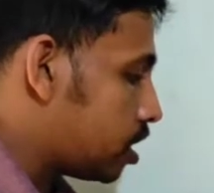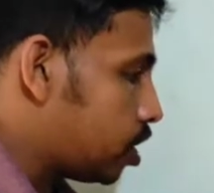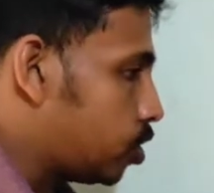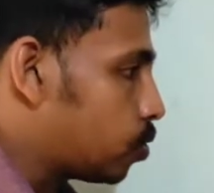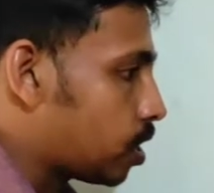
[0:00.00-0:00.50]

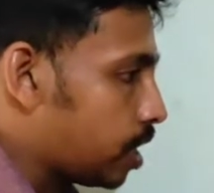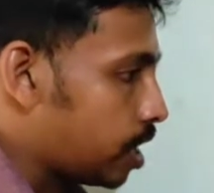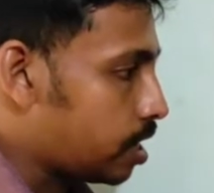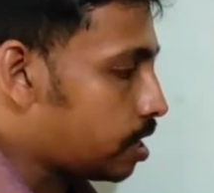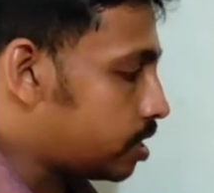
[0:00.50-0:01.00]

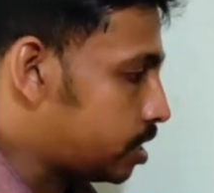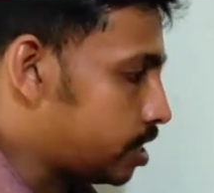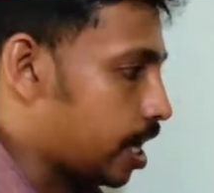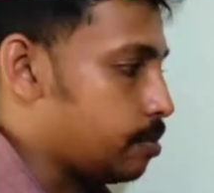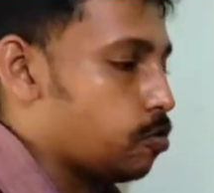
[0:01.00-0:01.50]
Nuclear
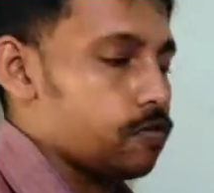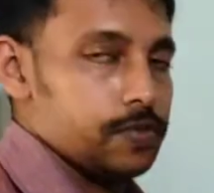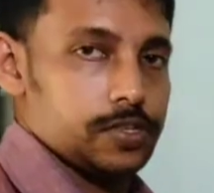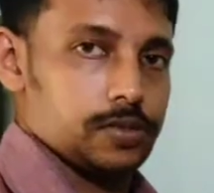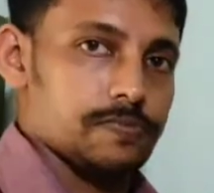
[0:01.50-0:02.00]

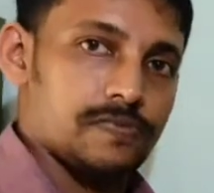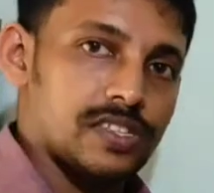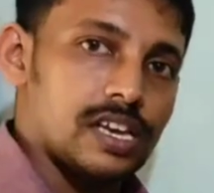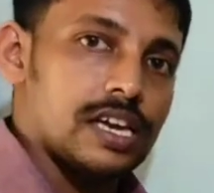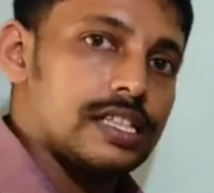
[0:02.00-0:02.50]
dimorphism.
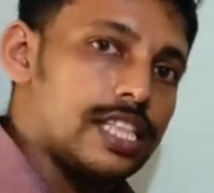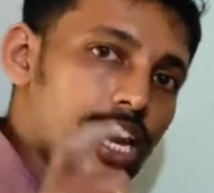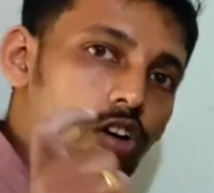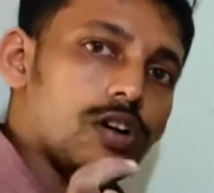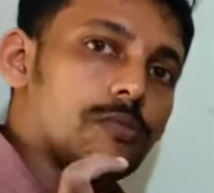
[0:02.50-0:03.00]
The
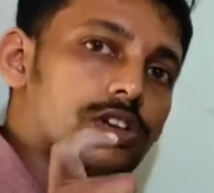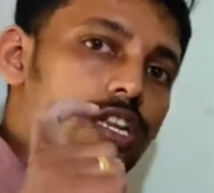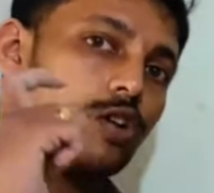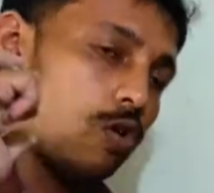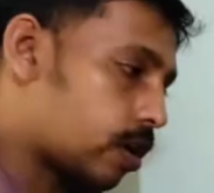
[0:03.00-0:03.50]

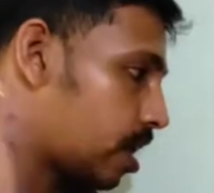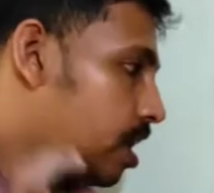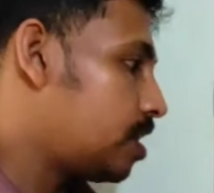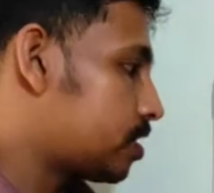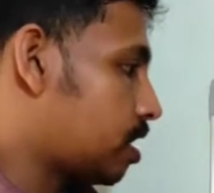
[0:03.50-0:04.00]
locomotory
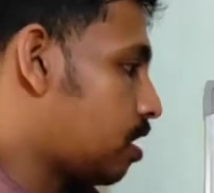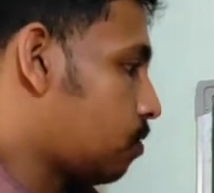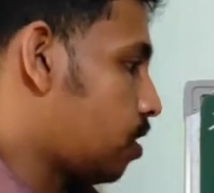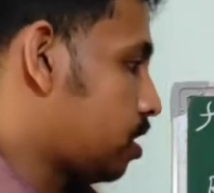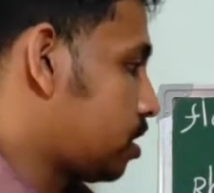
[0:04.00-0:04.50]
organelles are
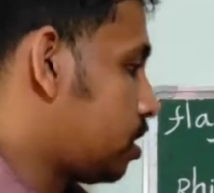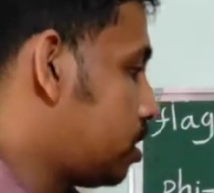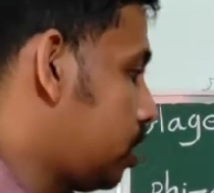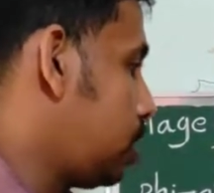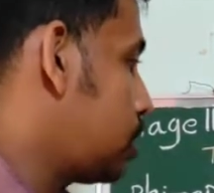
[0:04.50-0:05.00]
what?
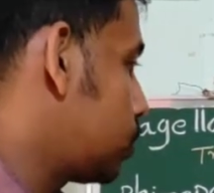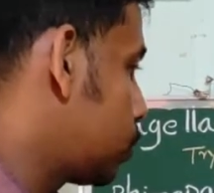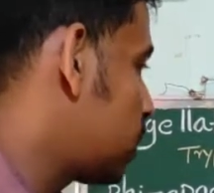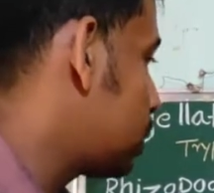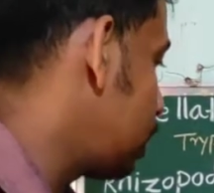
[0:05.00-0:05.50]
The
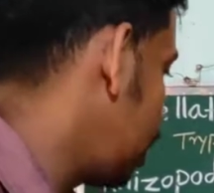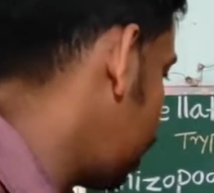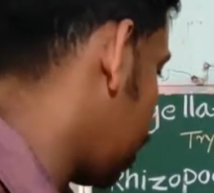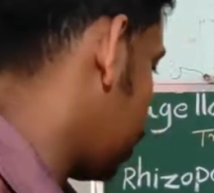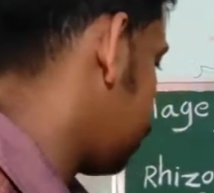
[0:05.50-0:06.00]

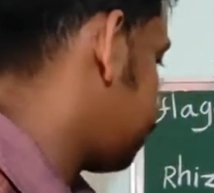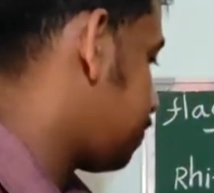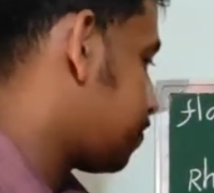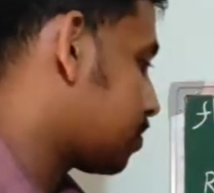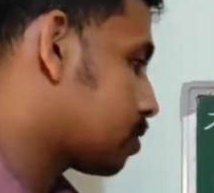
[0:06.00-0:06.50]
cilia.
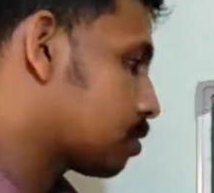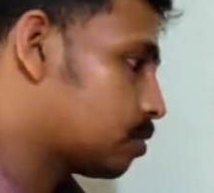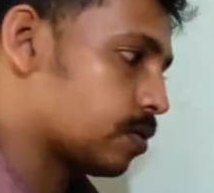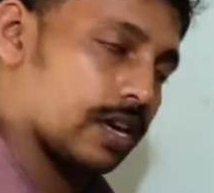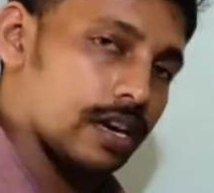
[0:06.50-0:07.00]

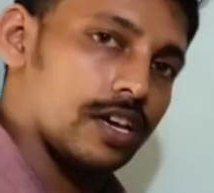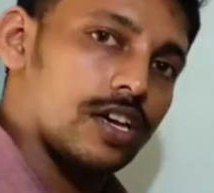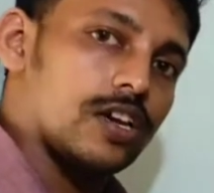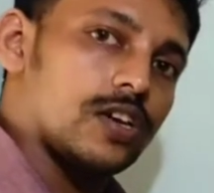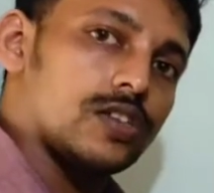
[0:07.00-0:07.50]
Okay,
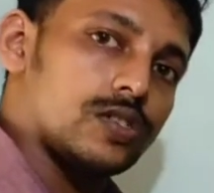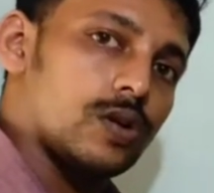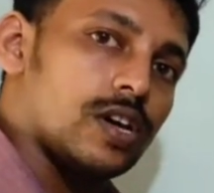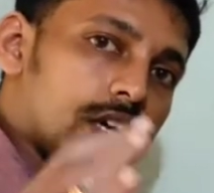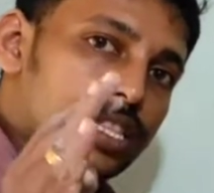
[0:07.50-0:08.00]

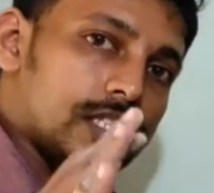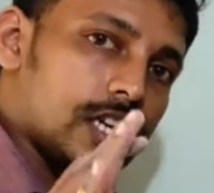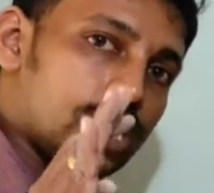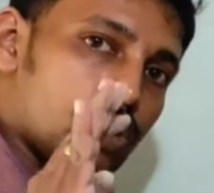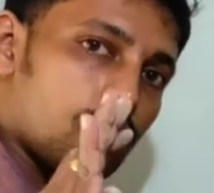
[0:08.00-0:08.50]
so these
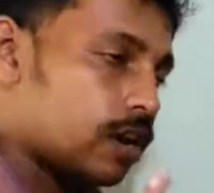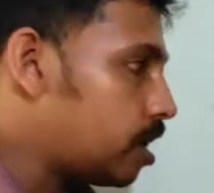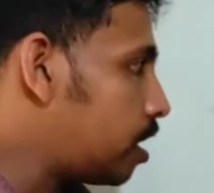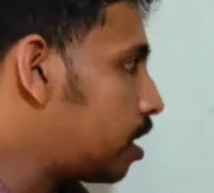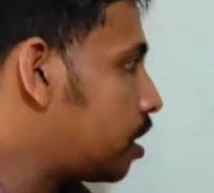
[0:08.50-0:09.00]
are the
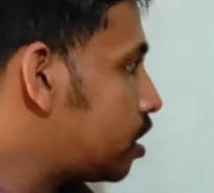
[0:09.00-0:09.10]
only